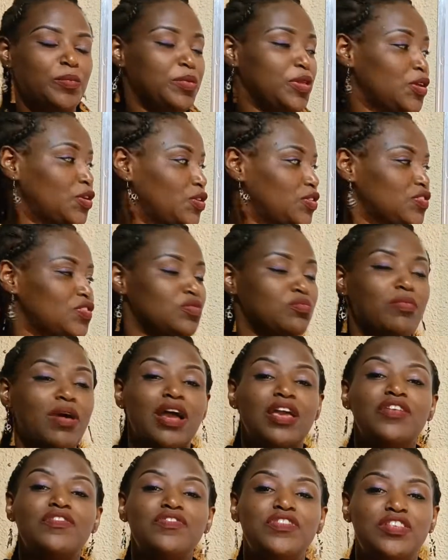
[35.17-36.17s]
because
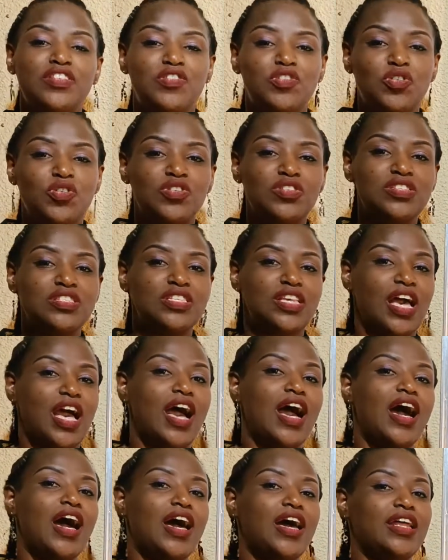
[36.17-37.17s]
my videos
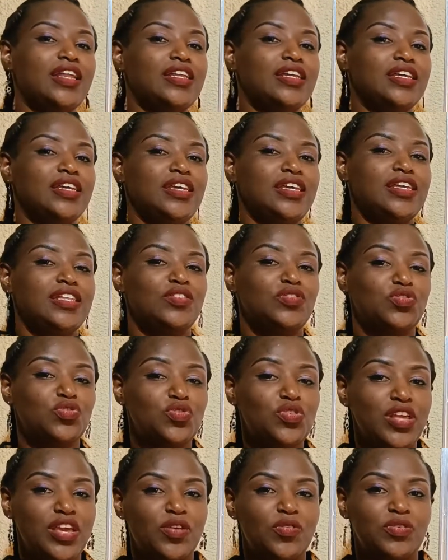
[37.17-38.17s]
are in
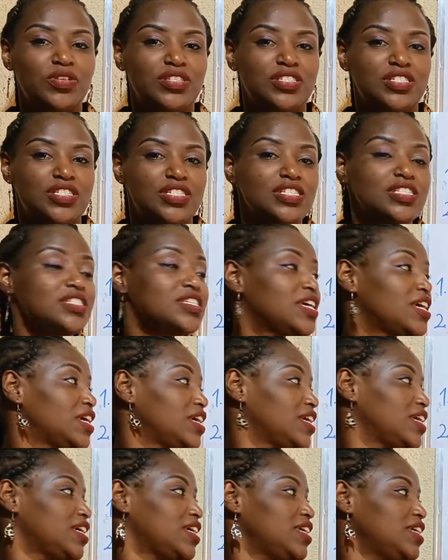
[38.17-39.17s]
two languages,
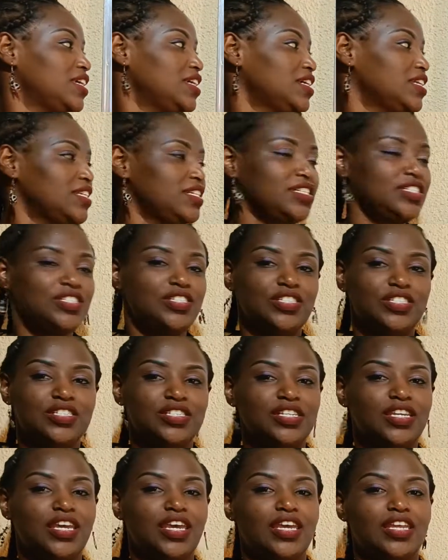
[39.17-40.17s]
English
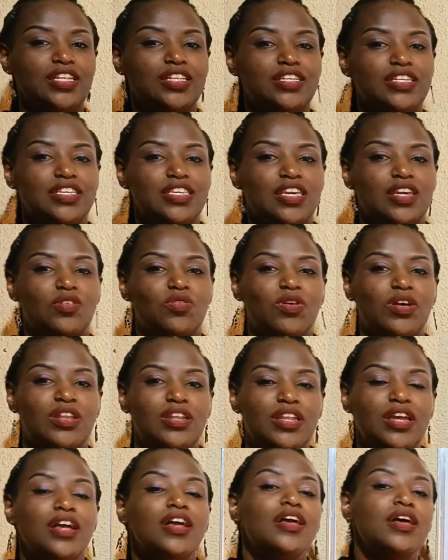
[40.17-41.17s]
and
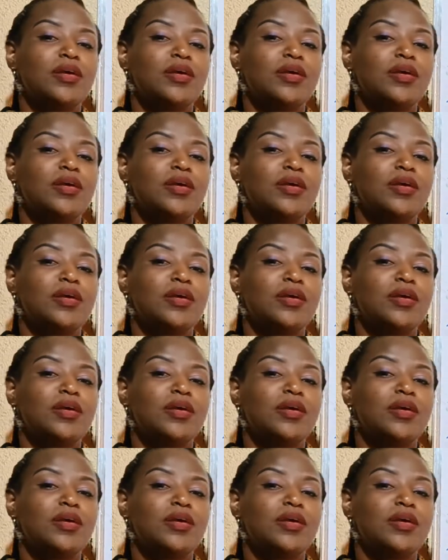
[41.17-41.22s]
Kinyarwanda.